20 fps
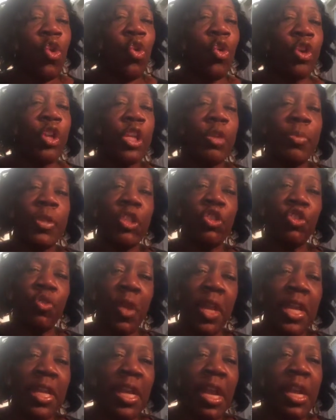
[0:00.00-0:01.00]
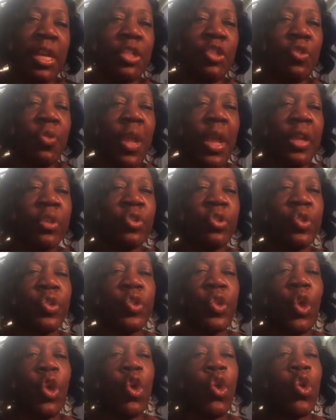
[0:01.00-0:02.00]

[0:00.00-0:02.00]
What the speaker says: or it could be trade contractors,